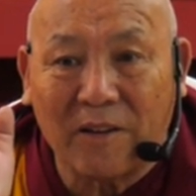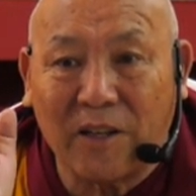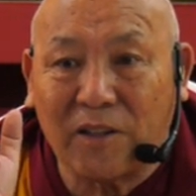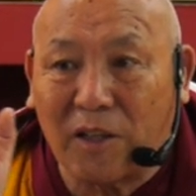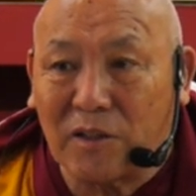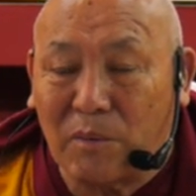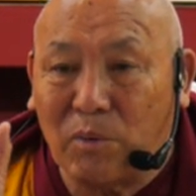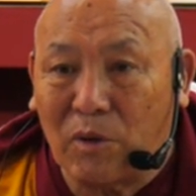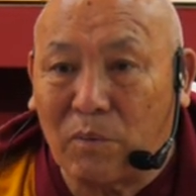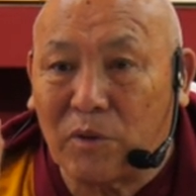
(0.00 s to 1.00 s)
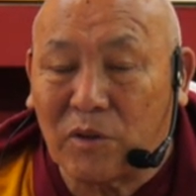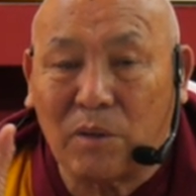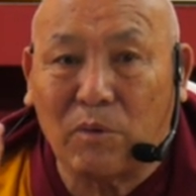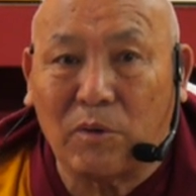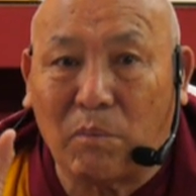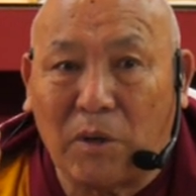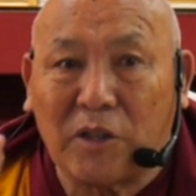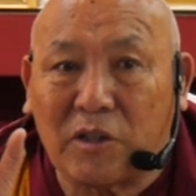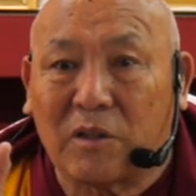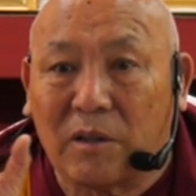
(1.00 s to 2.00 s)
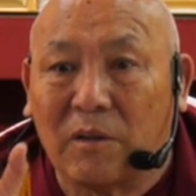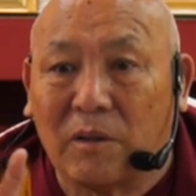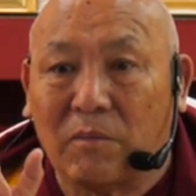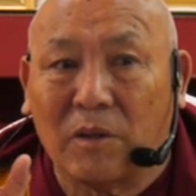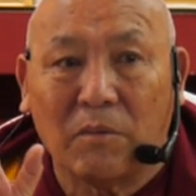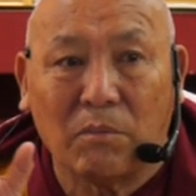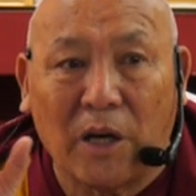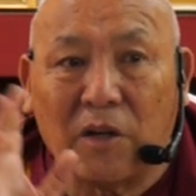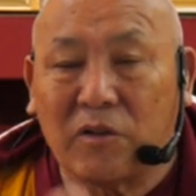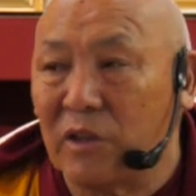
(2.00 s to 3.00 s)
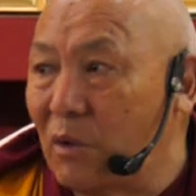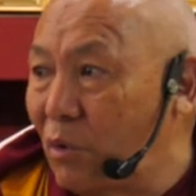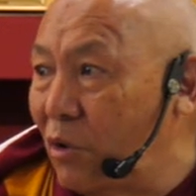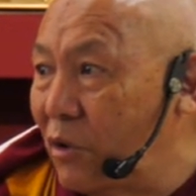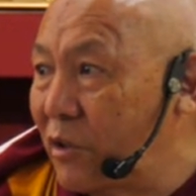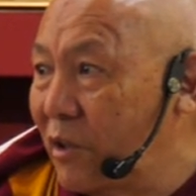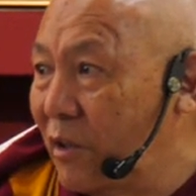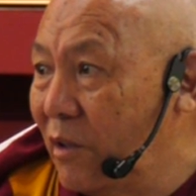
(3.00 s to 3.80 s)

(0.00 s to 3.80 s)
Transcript: Take the example of some of the best minds in the world.